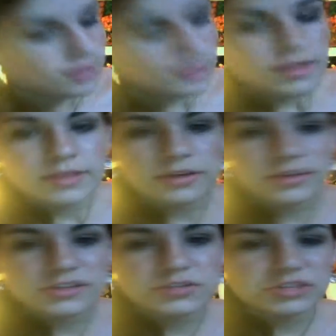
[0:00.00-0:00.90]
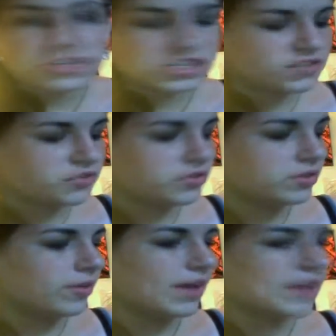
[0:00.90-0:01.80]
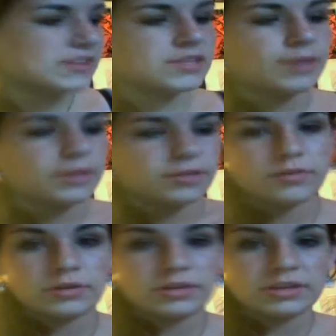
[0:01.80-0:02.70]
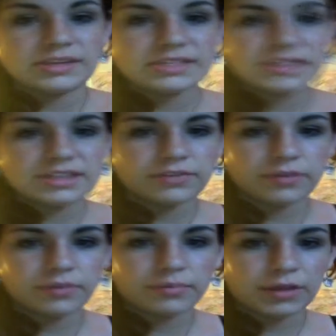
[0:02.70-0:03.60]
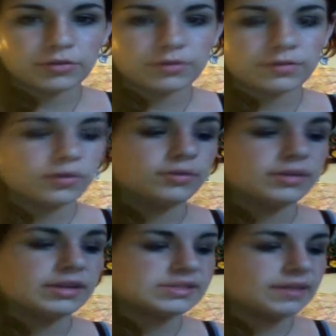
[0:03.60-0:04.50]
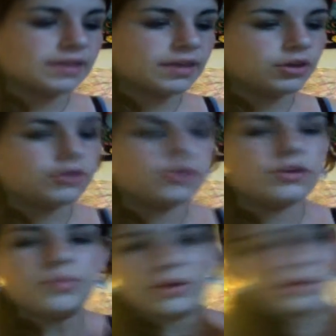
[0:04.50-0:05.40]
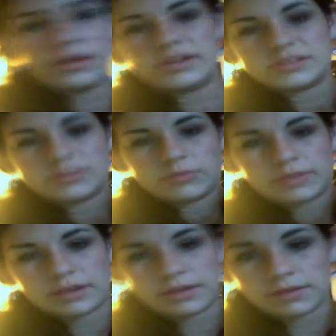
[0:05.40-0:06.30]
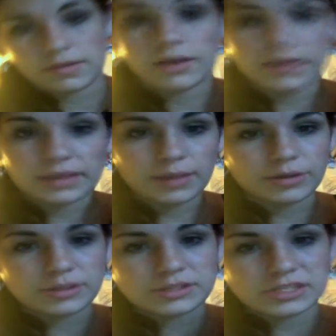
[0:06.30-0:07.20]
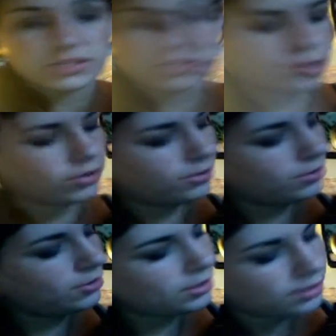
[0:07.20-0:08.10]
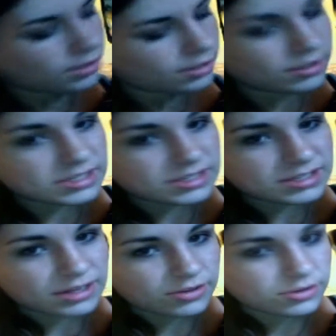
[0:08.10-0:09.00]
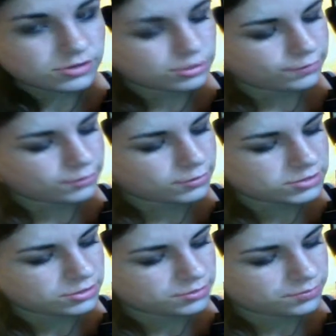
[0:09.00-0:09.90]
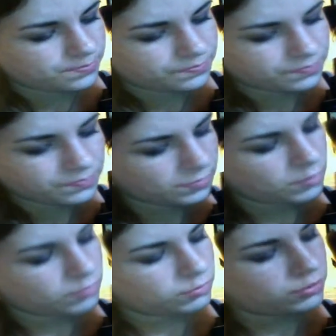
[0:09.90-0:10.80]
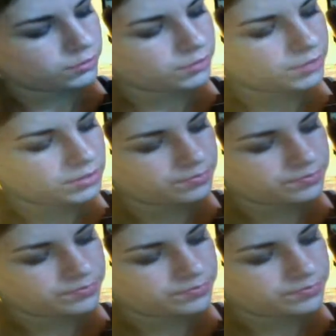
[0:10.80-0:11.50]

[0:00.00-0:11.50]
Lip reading: And then there's switches for the lines in the microphone. This is the front microphone. It's not that good, but it's the one that's on the camera because it's smaller. This is another servo zoom, record button,